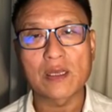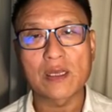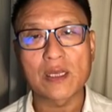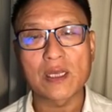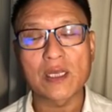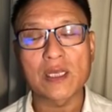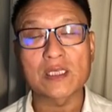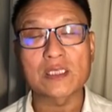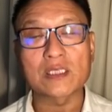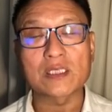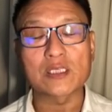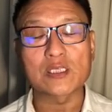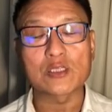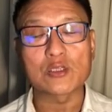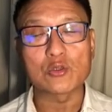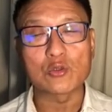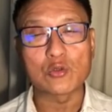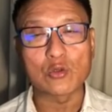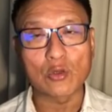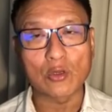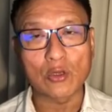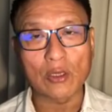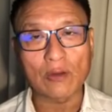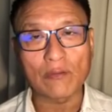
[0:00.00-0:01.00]
it's
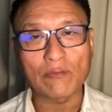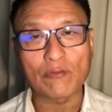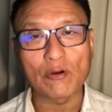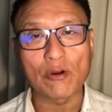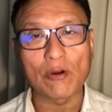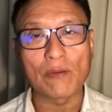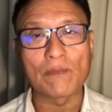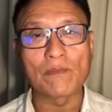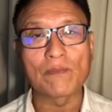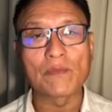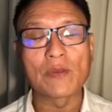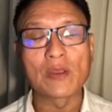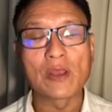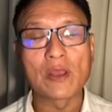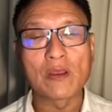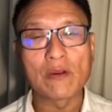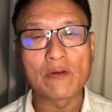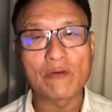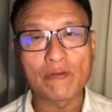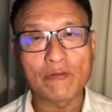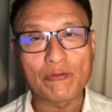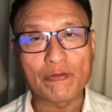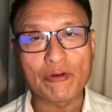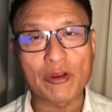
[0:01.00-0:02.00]
doing from
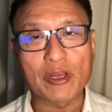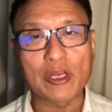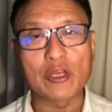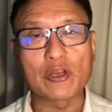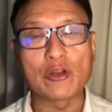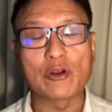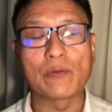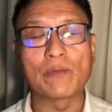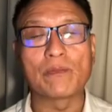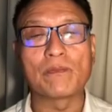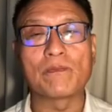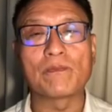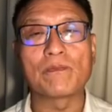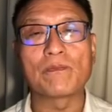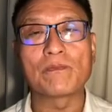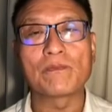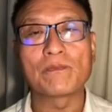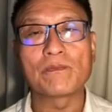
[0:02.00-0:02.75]
freedom